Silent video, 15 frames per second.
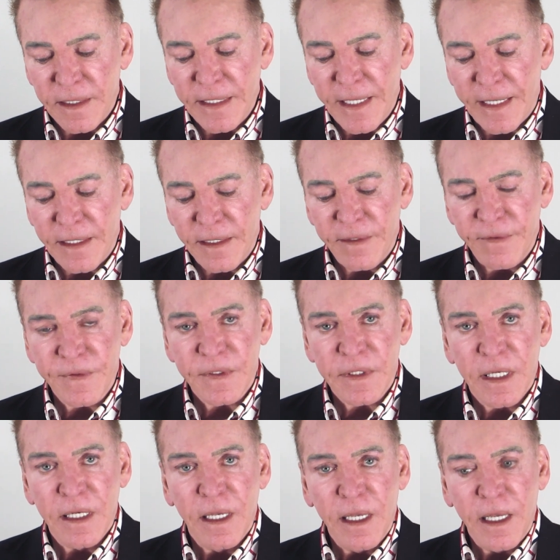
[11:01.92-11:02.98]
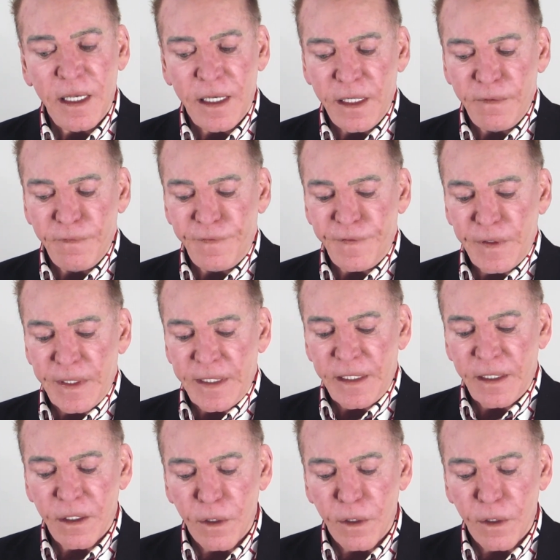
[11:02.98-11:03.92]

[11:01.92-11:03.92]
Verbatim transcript: the negatives and filling